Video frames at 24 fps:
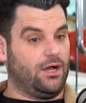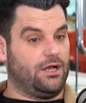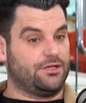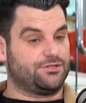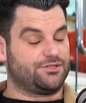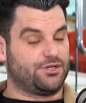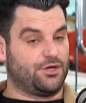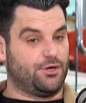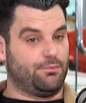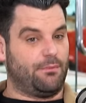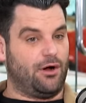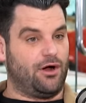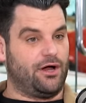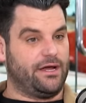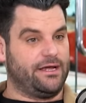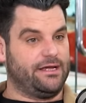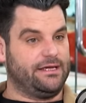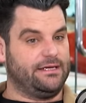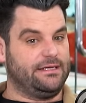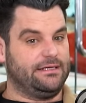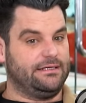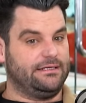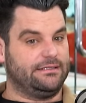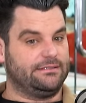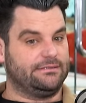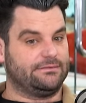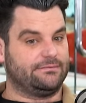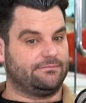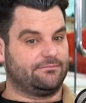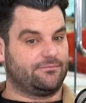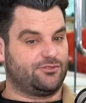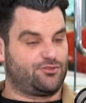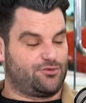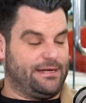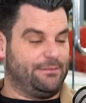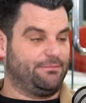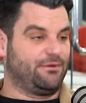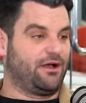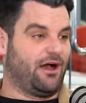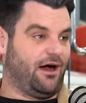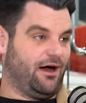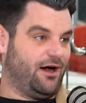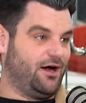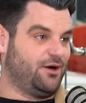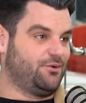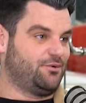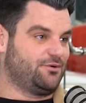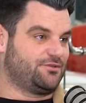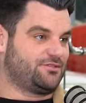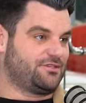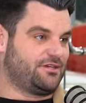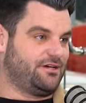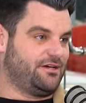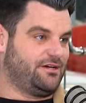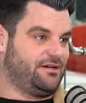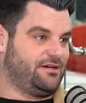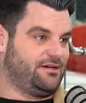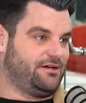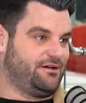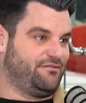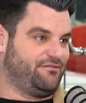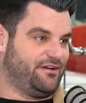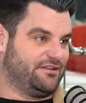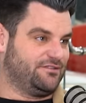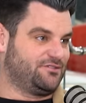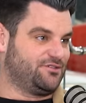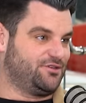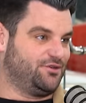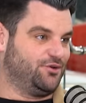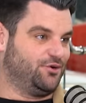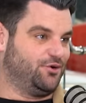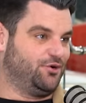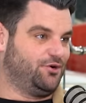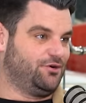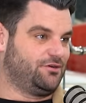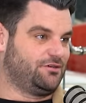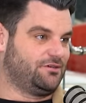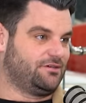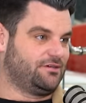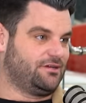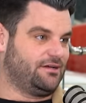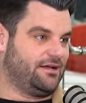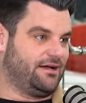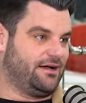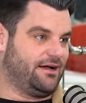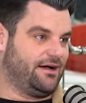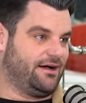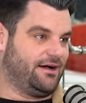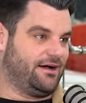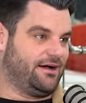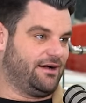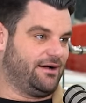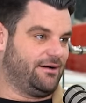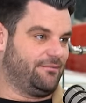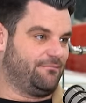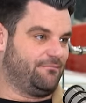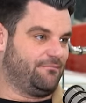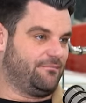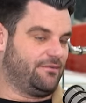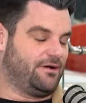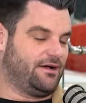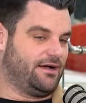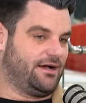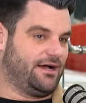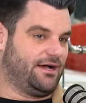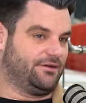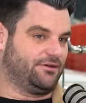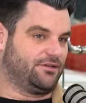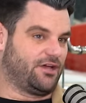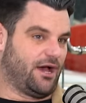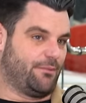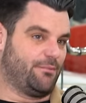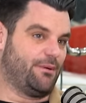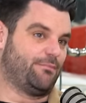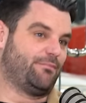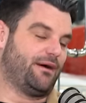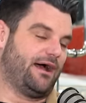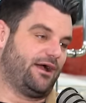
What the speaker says: So my dream car was a Aventador. and coming